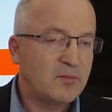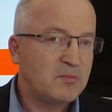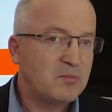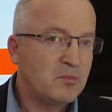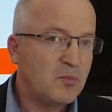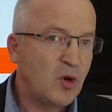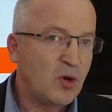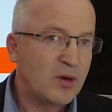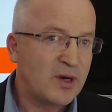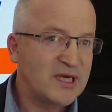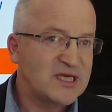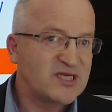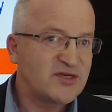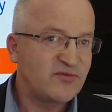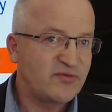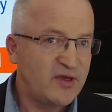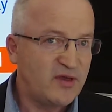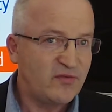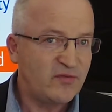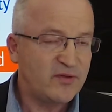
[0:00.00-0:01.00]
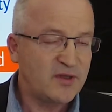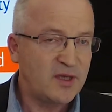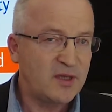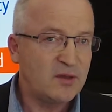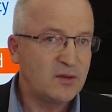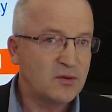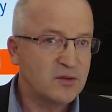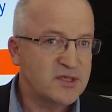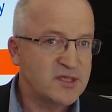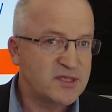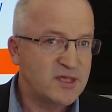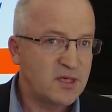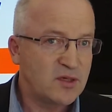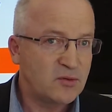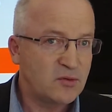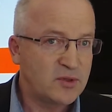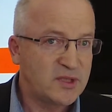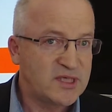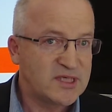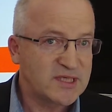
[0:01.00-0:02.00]
more or less 15 dossiers
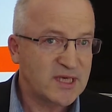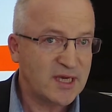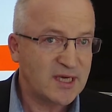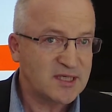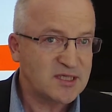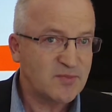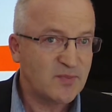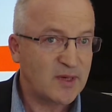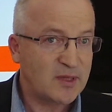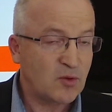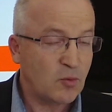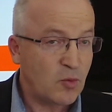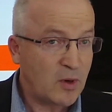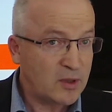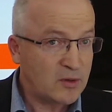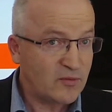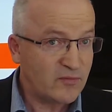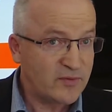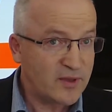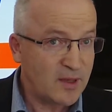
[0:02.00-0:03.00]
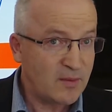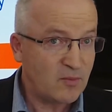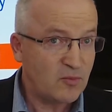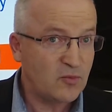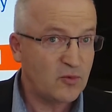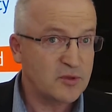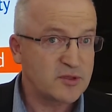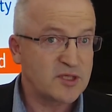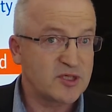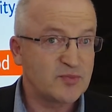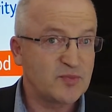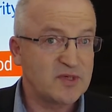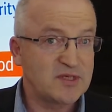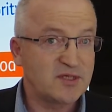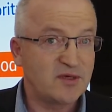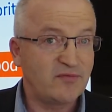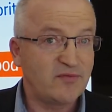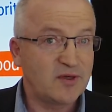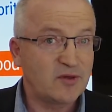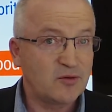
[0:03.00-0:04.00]
to discuss, but one of them was a
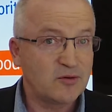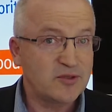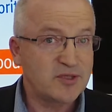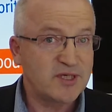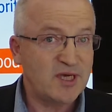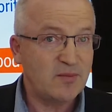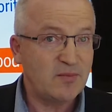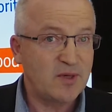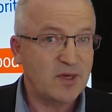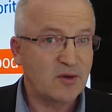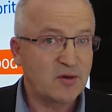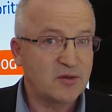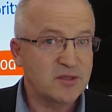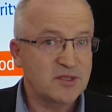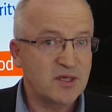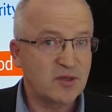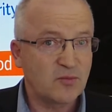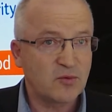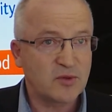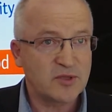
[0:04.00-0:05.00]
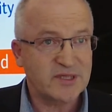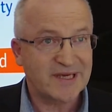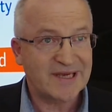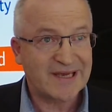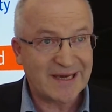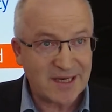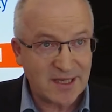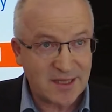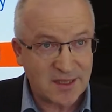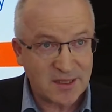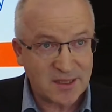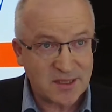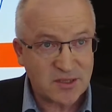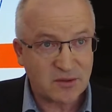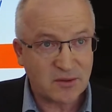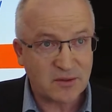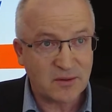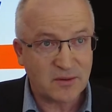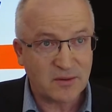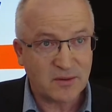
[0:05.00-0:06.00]
specific dossier because it was a guidance
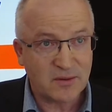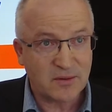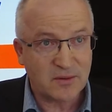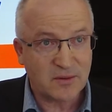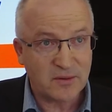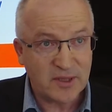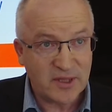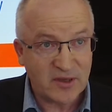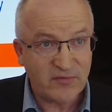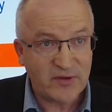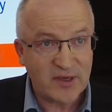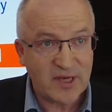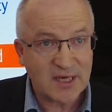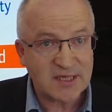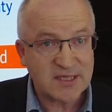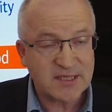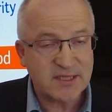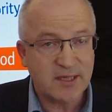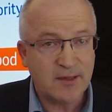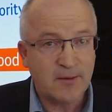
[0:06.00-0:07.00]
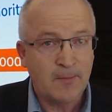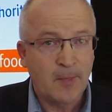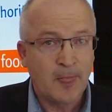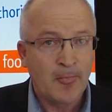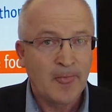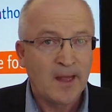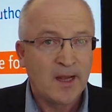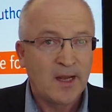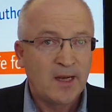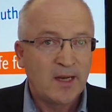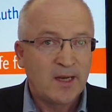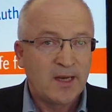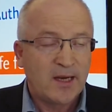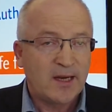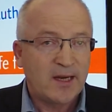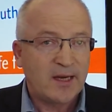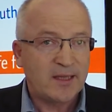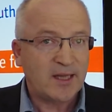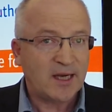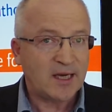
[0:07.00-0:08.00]
on efficacy.
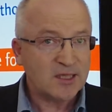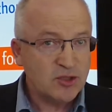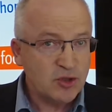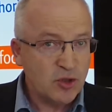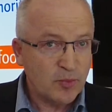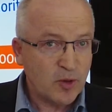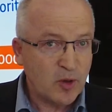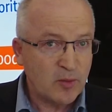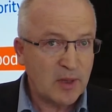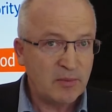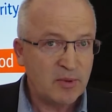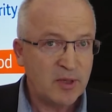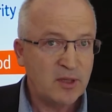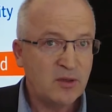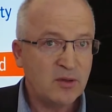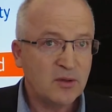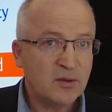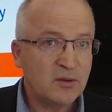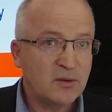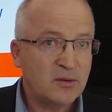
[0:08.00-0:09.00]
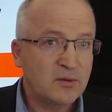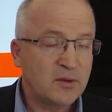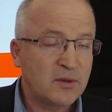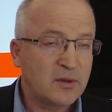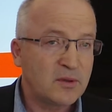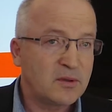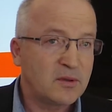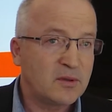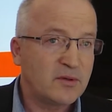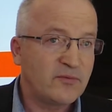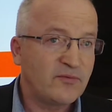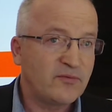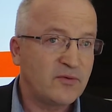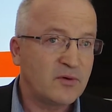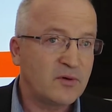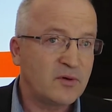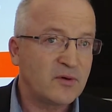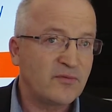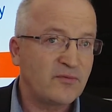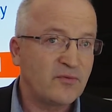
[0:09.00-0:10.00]
And as you probably know,
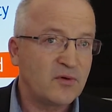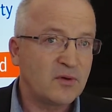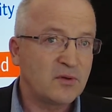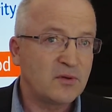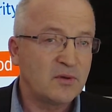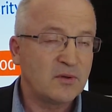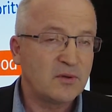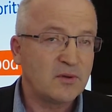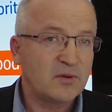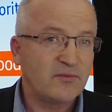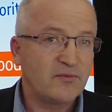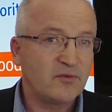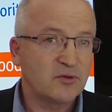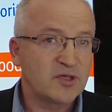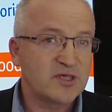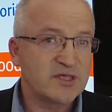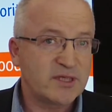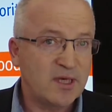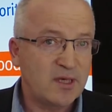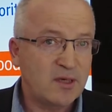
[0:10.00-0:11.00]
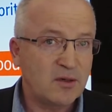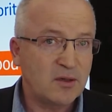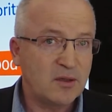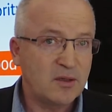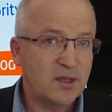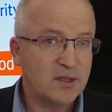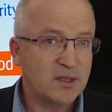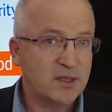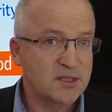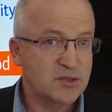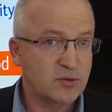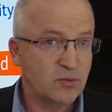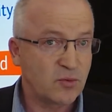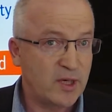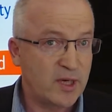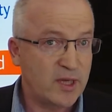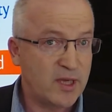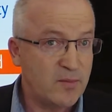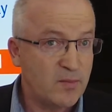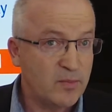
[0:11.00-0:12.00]
for the stakeholder, it's
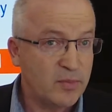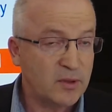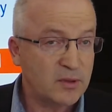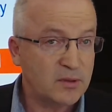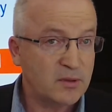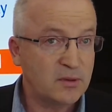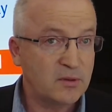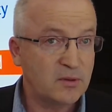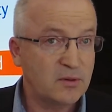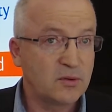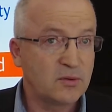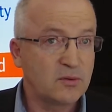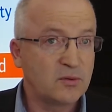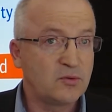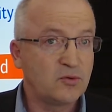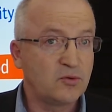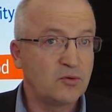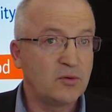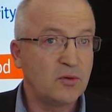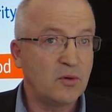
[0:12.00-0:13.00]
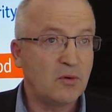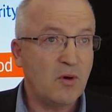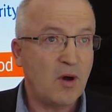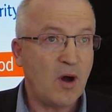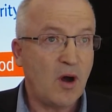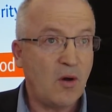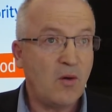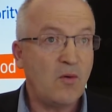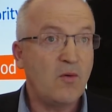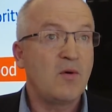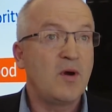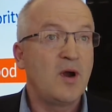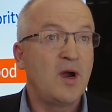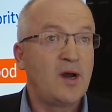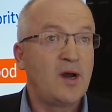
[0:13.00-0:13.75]
really important to know how